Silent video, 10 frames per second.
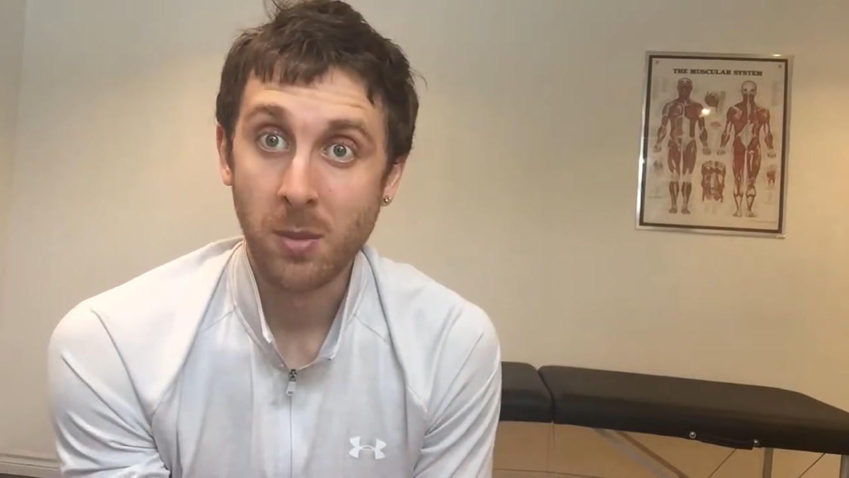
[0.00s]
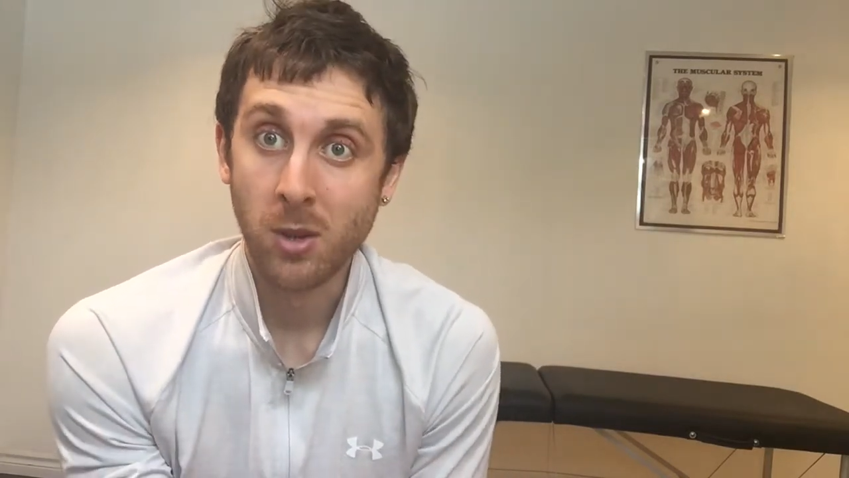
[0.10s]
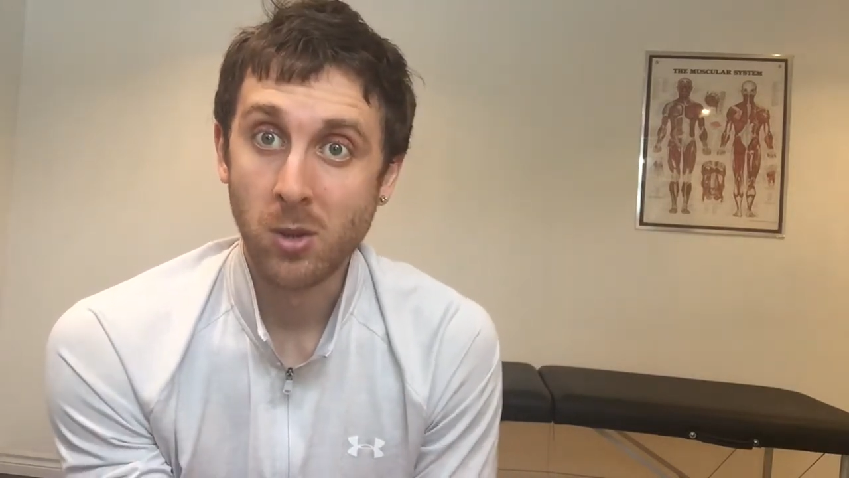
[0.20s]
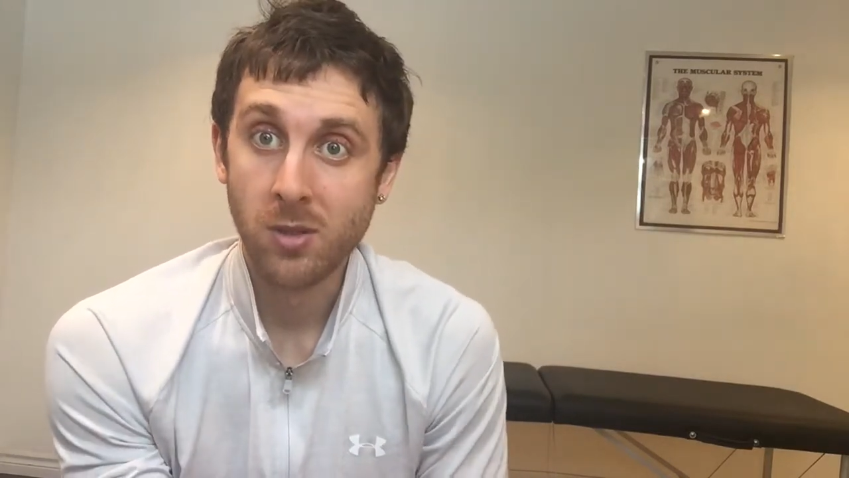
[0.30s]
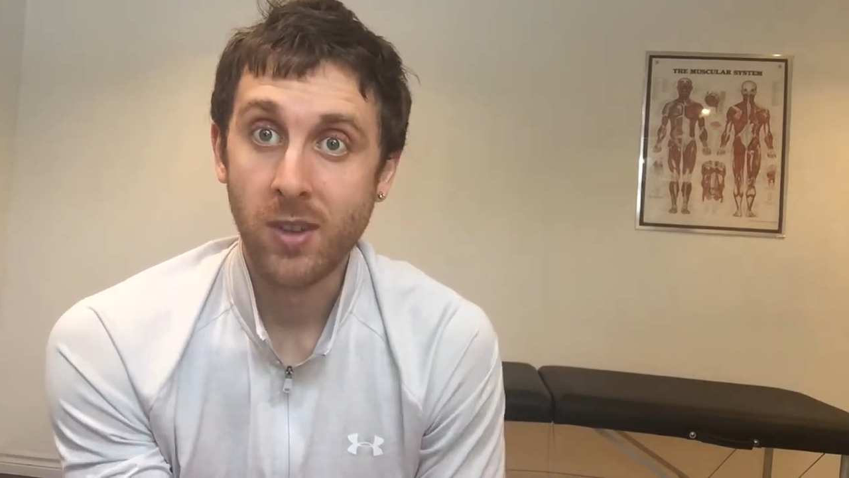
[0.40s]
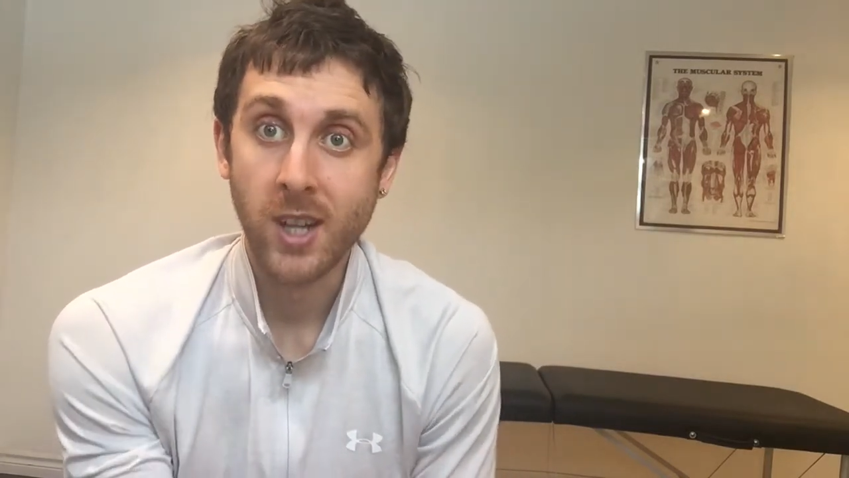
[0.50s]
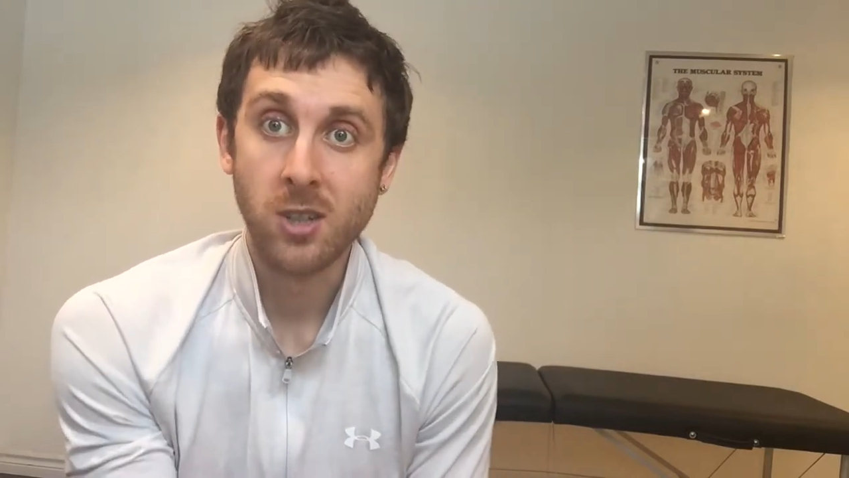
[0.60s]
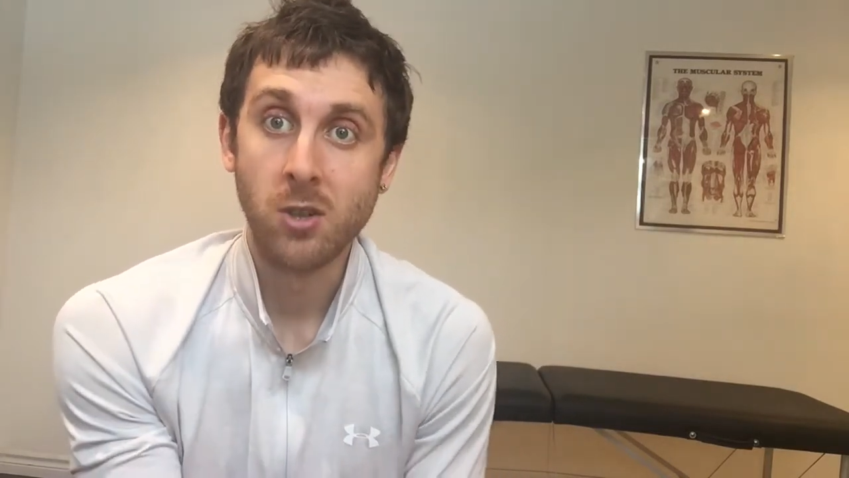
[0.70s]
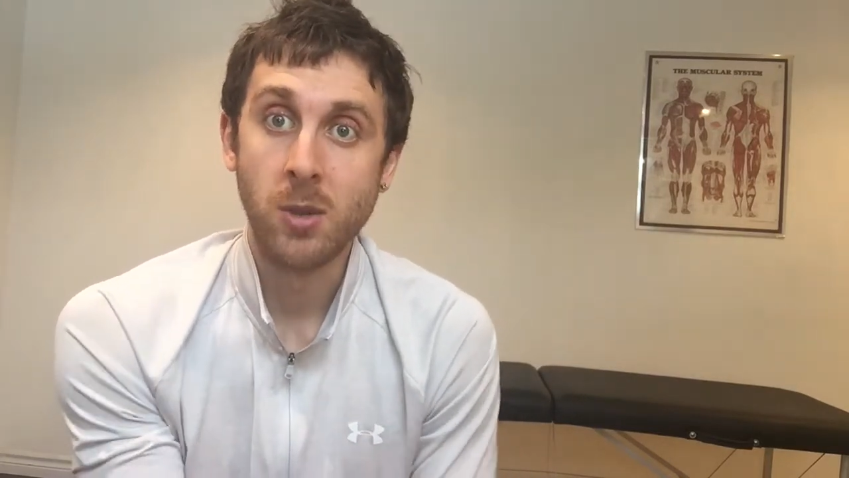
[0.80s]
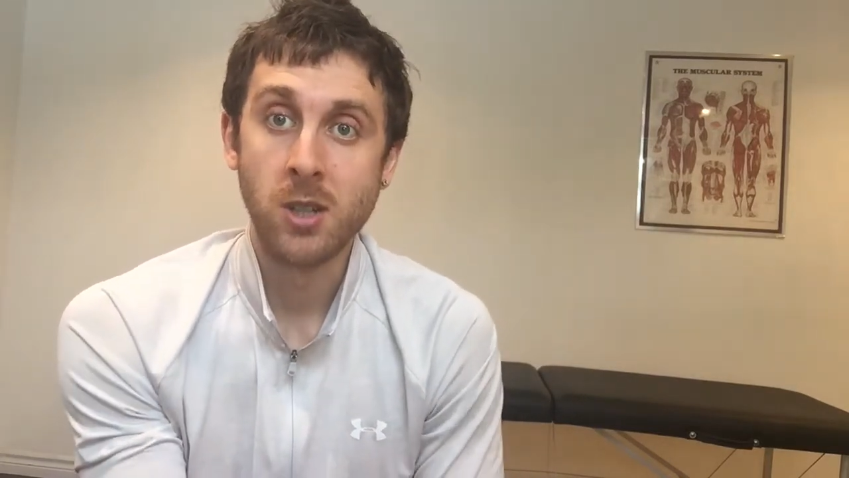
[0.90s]
of those
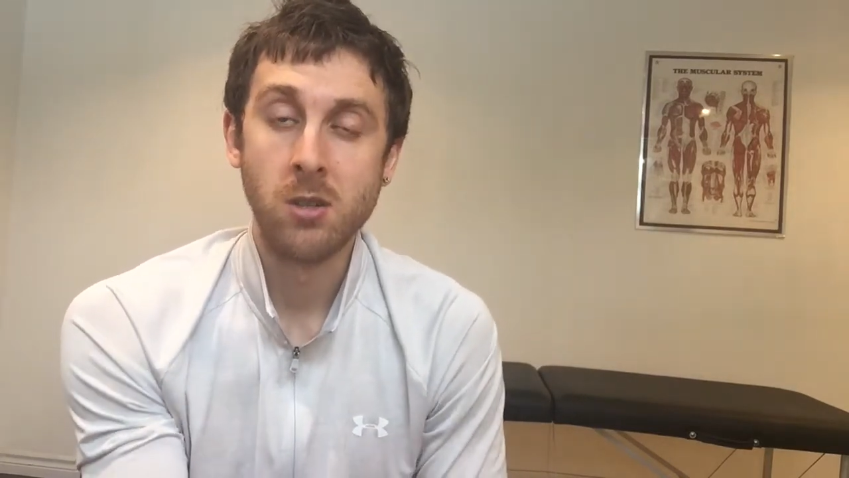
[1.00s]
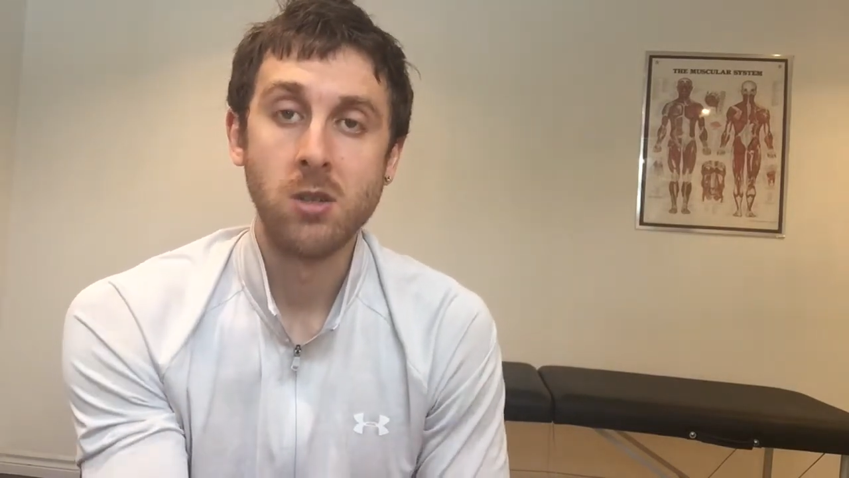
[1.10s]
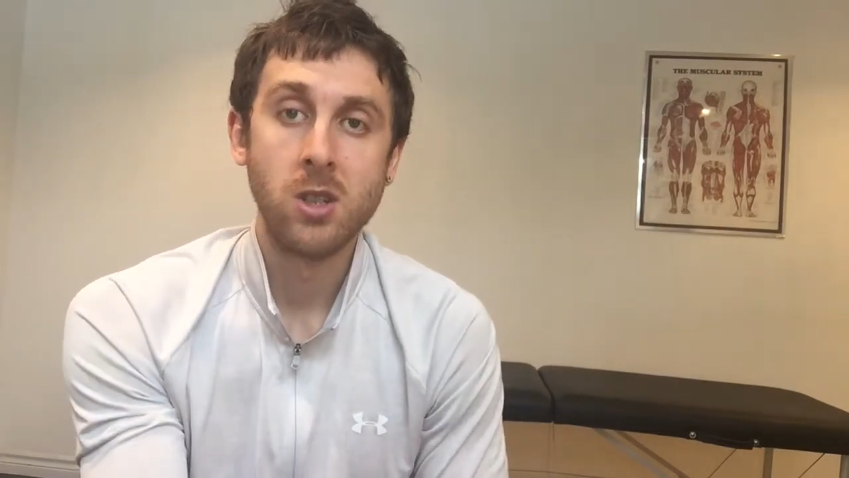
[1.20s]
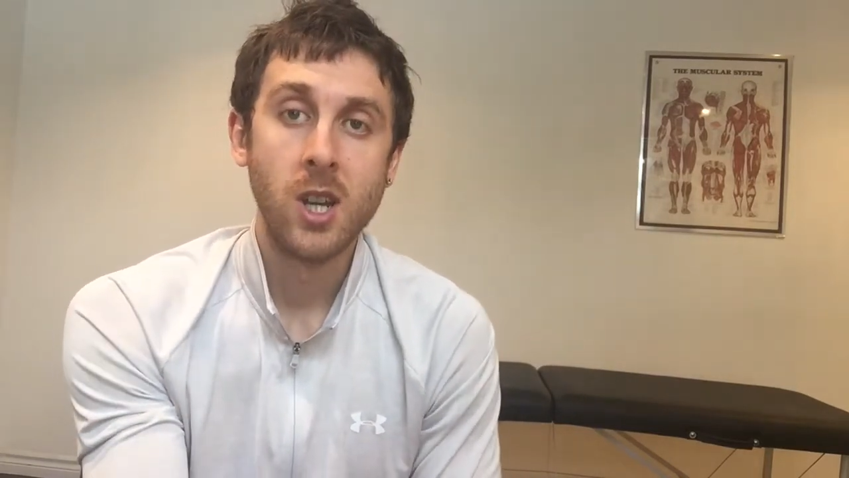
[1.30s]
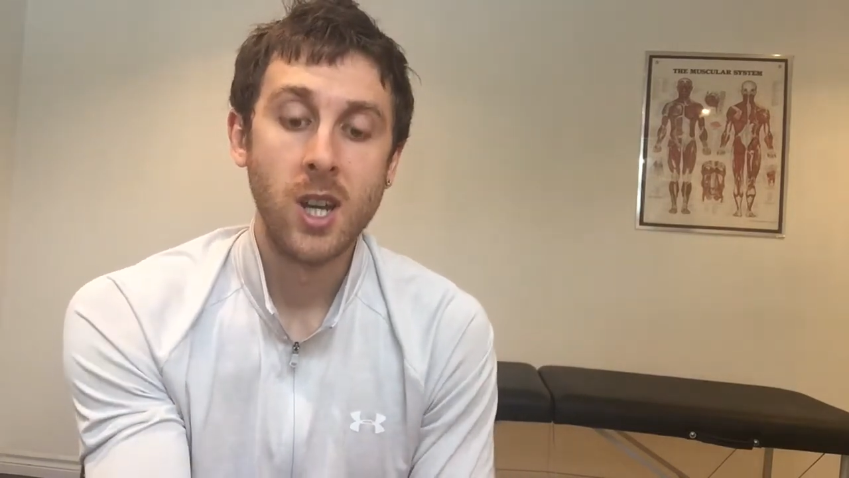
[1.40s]
flexor muscles,